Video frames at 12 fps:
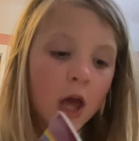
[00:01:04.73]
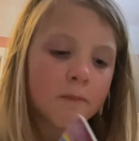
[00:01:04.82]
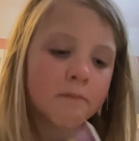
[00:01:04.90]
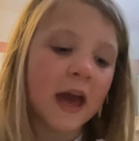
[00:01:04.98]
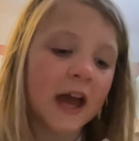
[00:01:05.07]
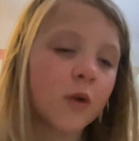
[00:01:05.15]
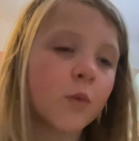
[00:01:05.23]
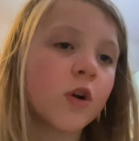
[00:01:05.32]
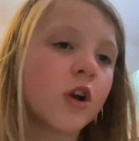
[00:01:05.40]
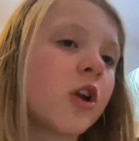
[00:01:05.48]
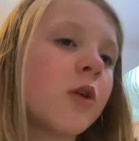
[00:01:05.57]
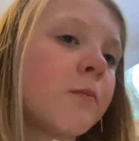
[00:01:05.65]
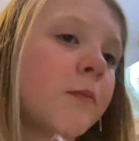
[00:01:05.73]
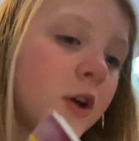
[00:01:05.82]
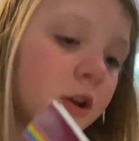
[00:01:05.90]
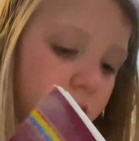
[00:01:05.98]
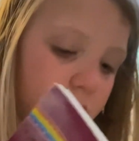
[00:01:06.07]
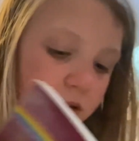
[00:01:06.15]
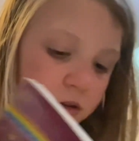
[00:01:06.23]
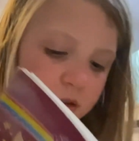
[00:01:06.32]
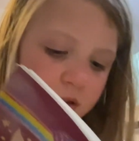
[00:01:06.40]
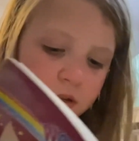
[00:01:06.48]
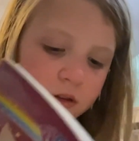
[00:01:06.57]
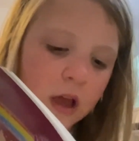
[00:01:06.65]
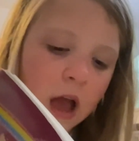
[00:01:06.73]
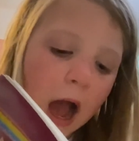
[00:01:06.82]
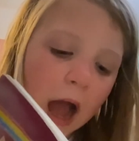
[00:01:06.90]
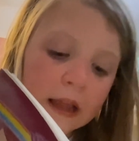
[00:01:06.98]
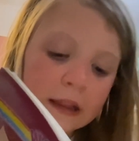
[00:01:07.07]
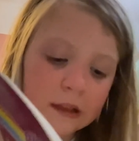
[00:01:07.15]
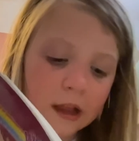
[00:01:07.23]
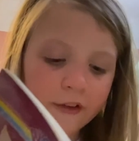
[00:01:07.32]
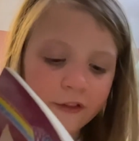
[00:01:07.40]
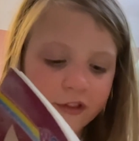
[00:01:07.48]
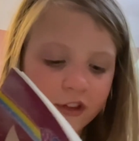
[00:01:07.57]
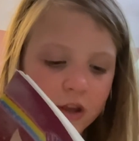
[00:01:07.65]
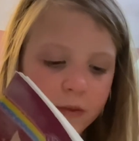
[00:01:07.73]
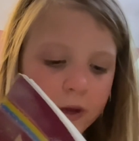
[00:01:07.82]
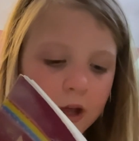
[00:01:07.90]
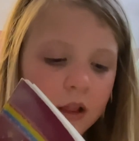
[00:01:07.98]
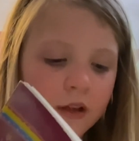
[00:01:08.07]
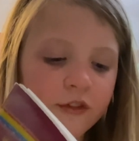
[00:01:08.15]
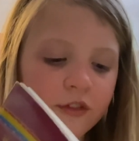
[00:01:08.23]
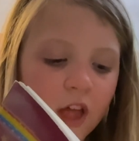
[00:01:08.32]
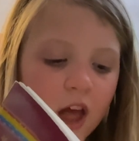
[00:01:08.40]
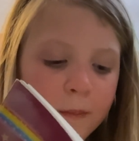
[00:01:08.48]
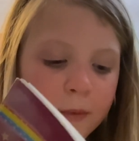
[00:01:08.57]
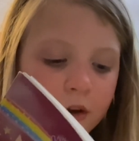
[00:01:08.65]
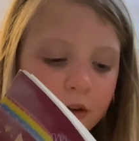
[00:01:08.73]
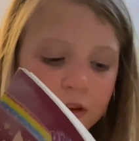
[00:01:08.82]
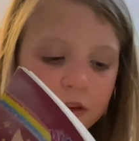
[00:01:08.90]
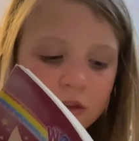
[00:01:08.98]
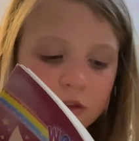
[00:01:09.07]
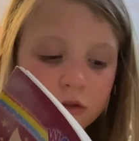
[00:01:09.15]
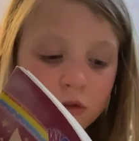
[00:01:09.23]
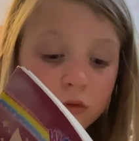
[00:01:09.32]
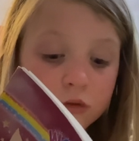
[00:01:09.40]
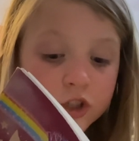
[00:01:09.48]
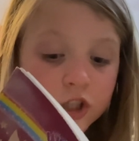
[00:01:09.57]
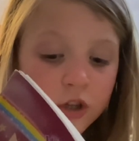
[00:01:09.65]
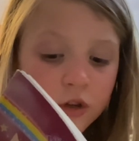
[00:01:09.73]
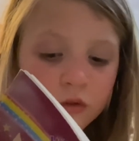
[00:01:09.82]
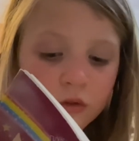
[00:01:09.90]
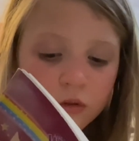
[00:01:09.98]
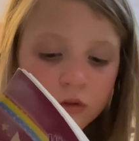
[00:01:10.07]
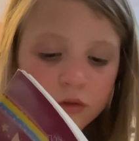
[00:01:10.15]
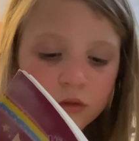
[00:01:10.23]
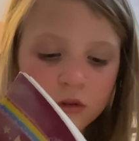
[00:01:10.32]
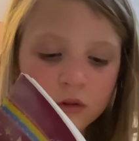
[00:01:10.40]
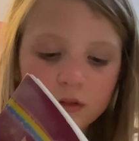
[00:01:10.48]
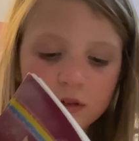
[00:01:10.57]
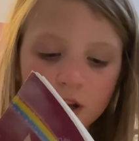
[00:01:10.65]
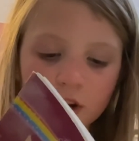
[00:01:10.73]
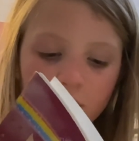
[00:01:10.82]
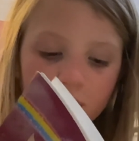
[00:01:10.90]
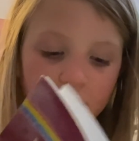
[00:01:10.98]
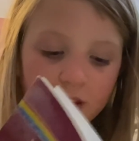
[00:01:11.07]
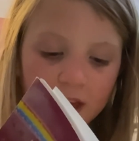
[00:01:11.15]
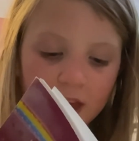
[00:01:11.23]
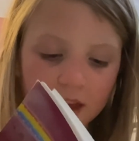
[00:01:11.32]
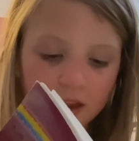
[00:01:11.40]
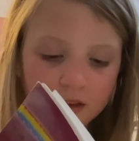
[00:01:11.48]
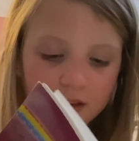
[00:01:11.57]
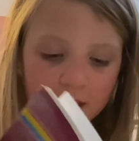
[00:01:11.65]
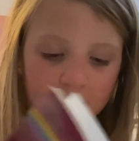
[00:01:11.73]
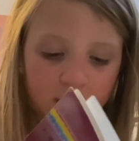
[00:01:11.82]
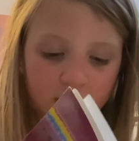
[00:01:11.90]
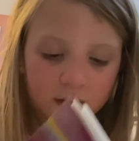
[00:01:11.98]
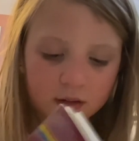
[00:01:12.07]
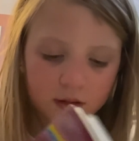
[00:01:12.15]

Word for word: Backward Books I love the smell of libraries, don't you? said Kirsty Tate.